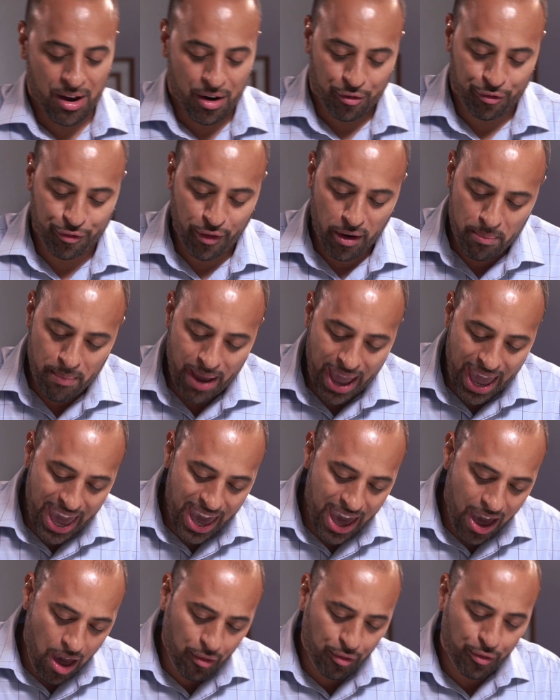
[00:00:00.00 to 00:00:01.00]
from
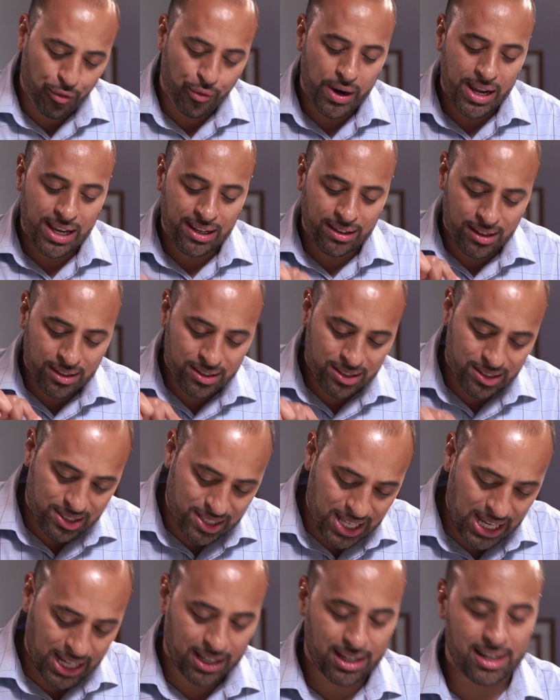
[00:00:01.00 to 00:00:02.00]
every
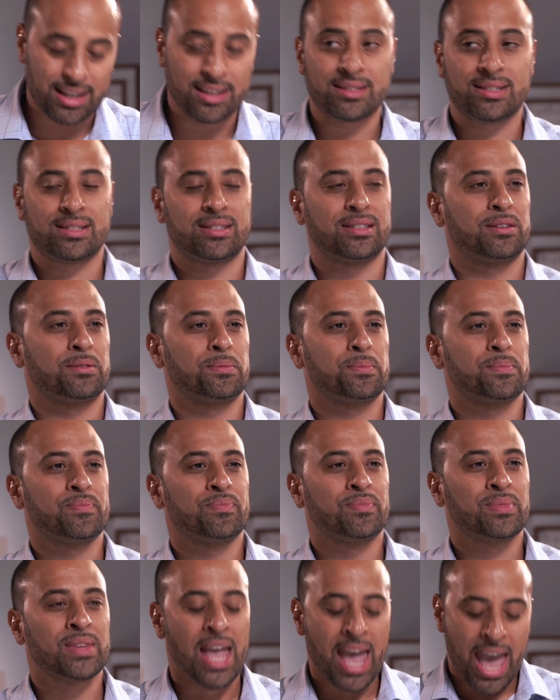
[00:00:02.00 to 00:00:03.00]
sickness
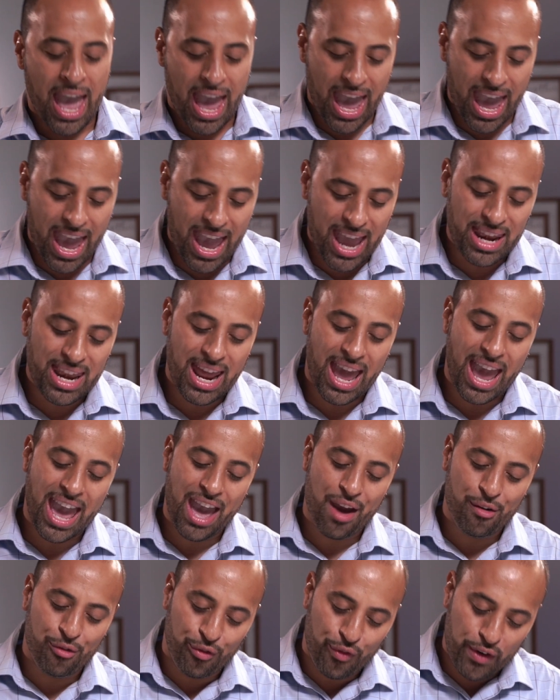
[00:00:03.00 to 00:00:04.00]
and
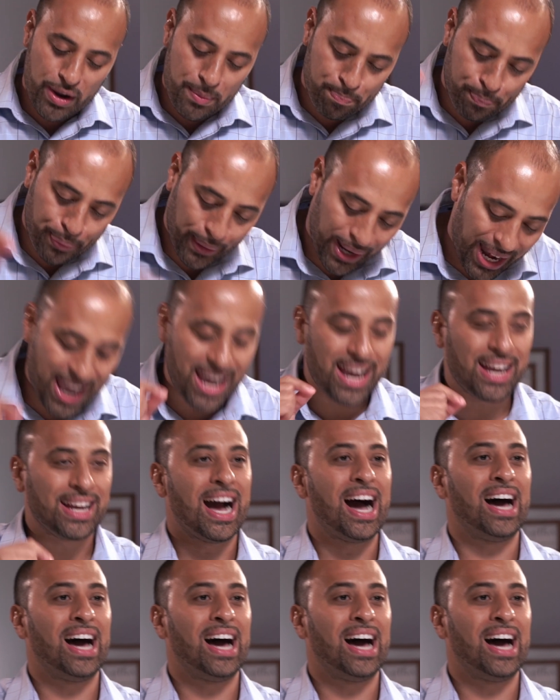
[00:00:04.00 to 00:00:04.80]
every plague.